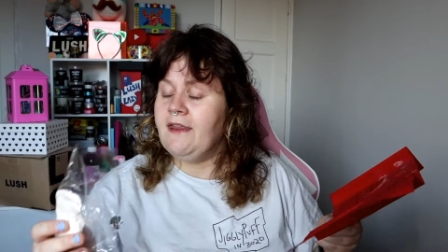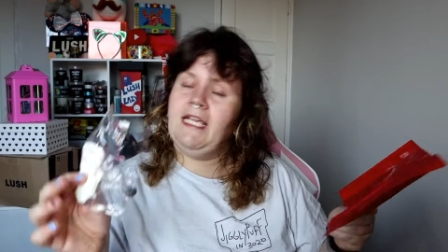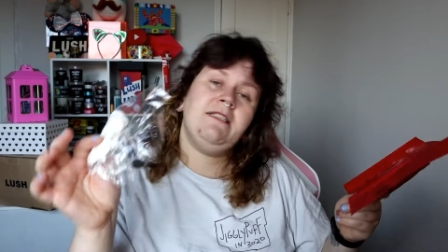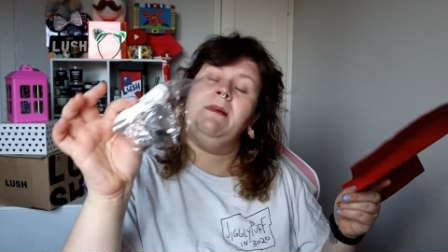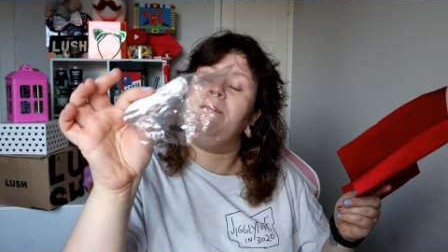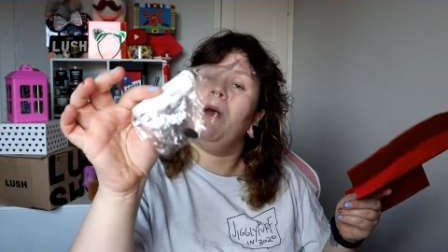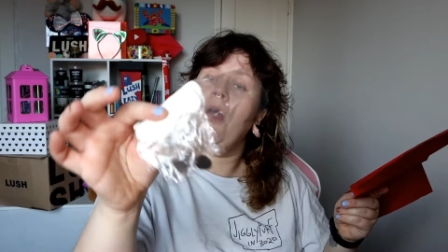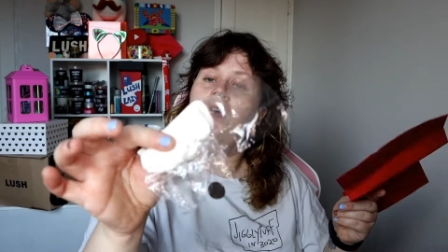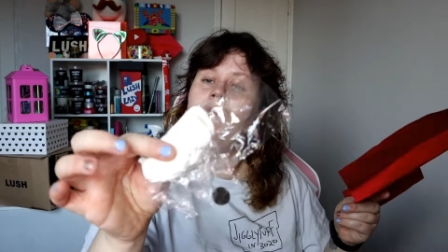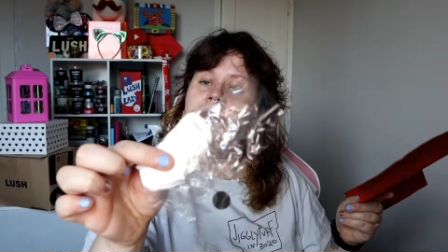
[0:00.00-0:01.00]
These be
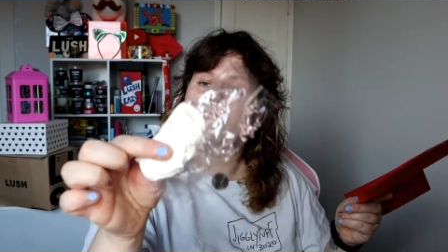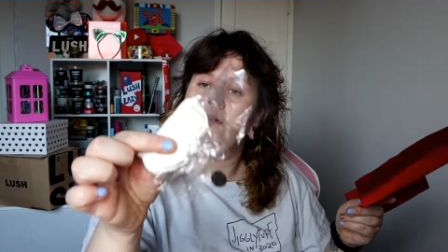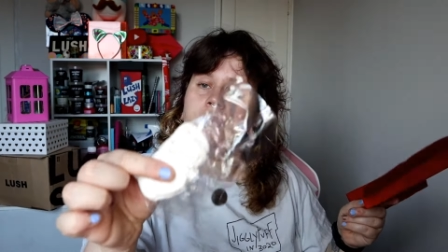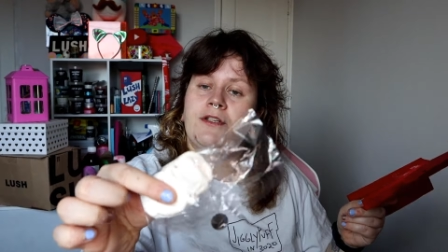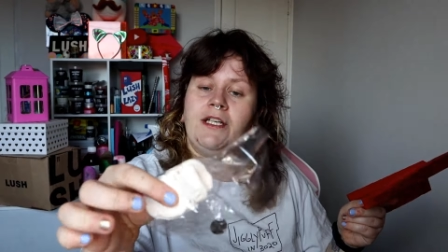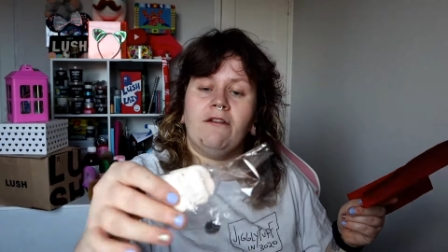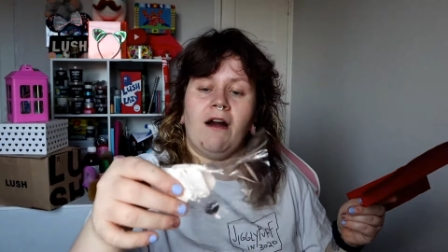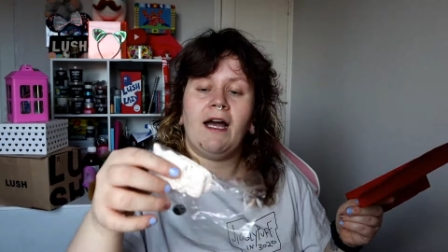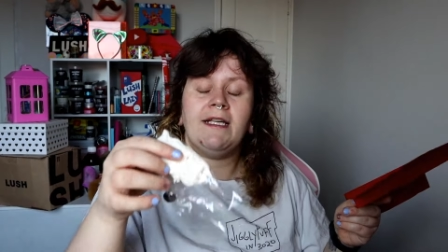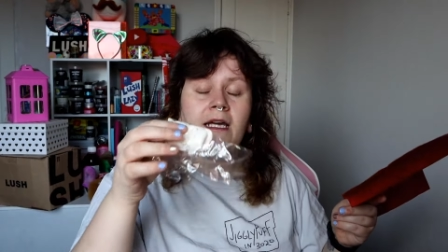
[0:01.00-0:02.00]
perfect under your
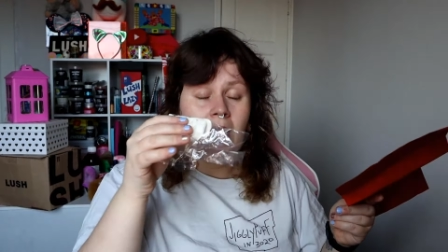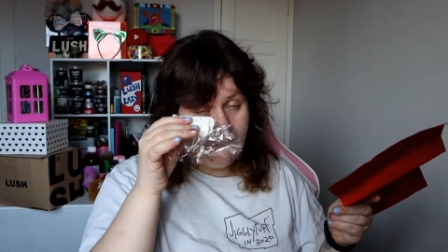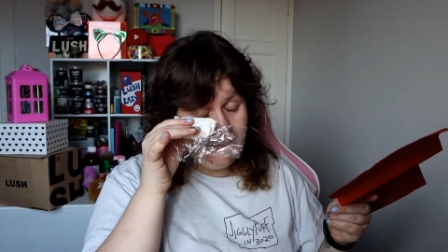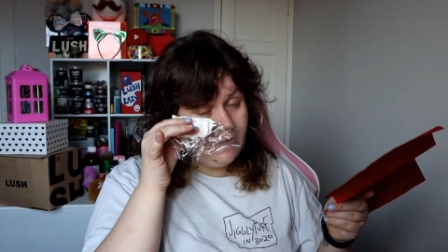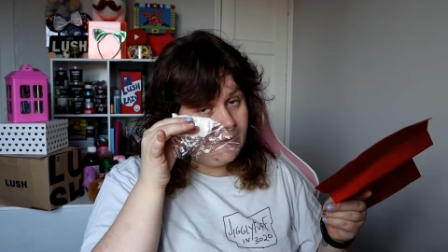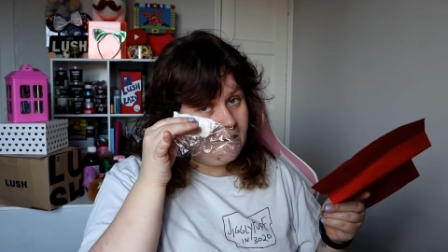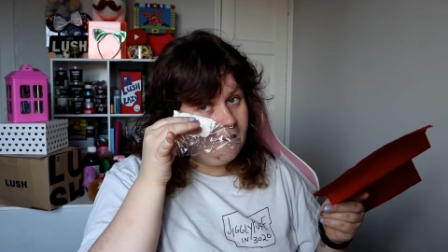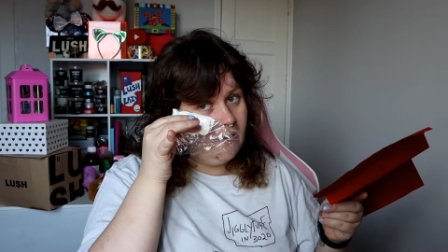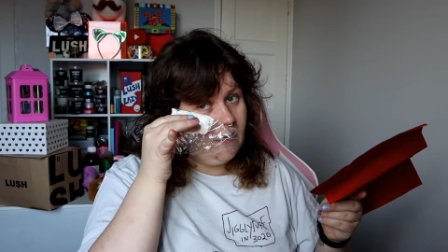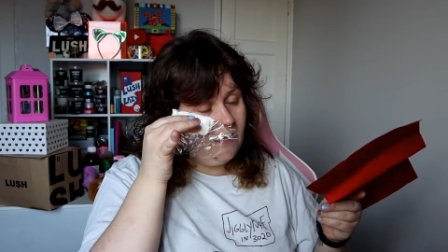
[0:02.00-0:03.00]
eyes because of
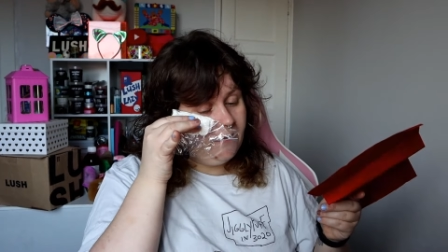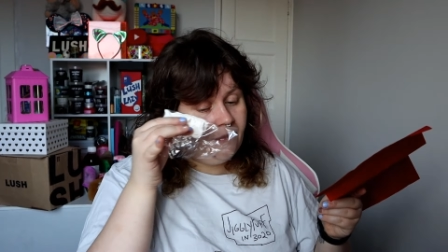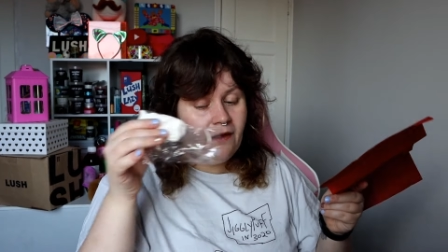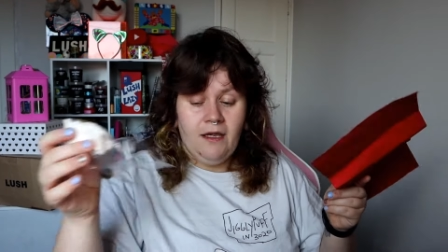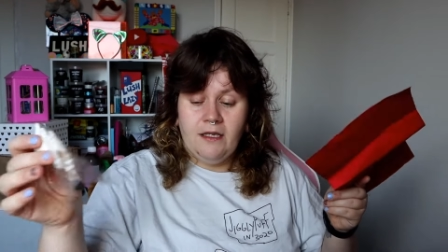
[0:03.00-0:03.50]
the length.